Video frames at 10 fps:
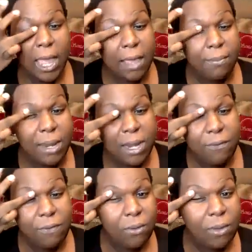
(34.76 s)
And many
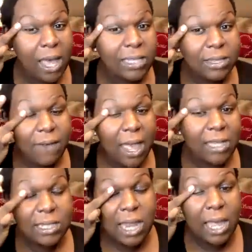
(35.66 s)
of you guys have
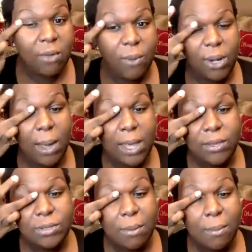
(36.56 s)
asked, like, what do I
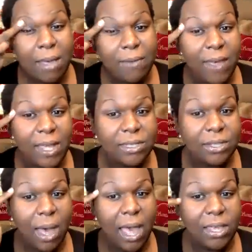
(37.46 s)
use on my face?
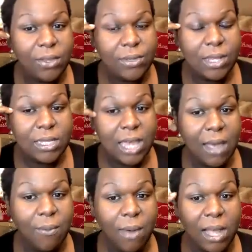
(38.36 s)
So I use the
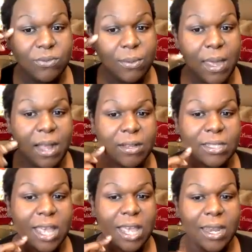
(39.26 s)
Time Wise Repair
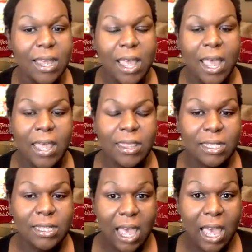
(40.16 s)
Set. And
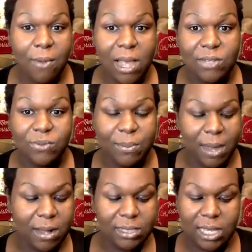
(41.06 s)
the Time Wise
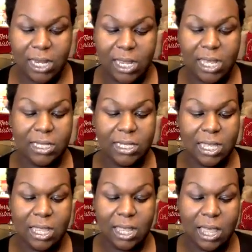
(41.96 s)
Repair Set is
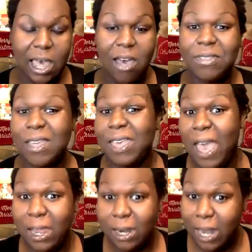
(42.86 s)
called the
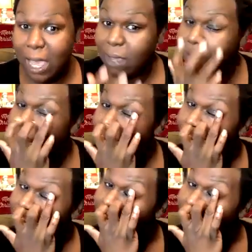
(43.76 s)
Cadillac of the
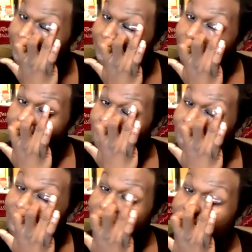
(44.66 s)
Mary Kay.
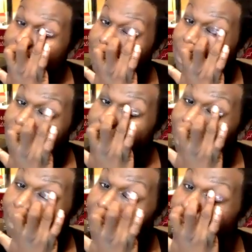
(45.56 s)
Because
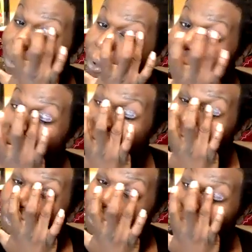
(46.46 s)
I'm over
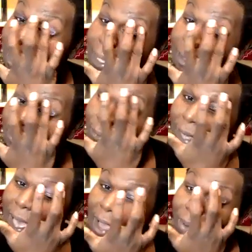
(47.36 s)
40,
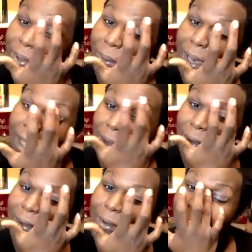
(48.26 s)
I require